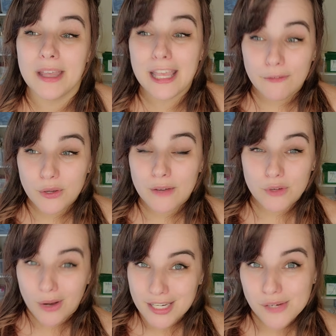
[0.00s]
If you have
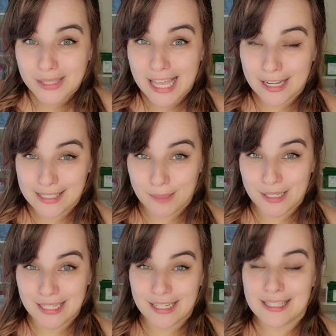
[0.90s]
no idea what the heck
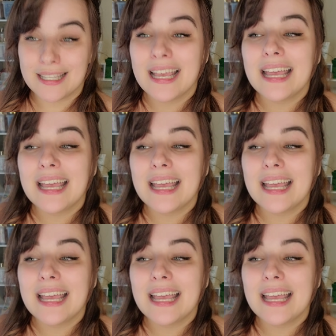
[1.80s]
CBD is,